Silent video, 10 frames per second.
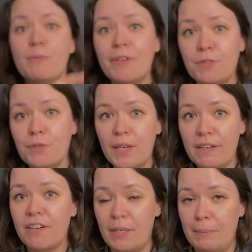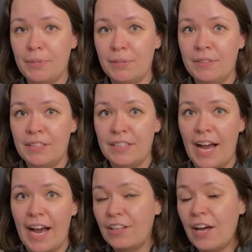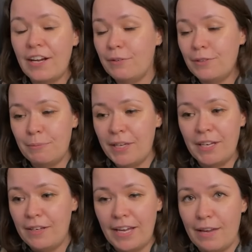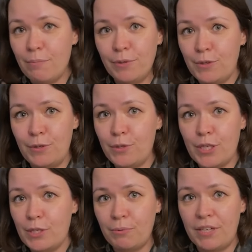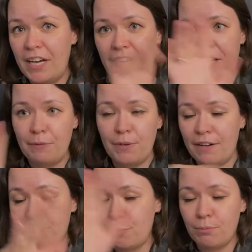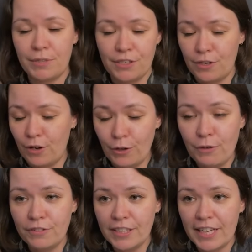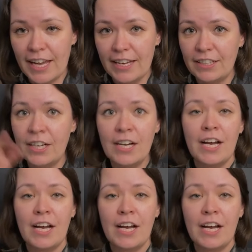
about to give up. I thought I wouldn't be able to use this print and I would have to print it all over again.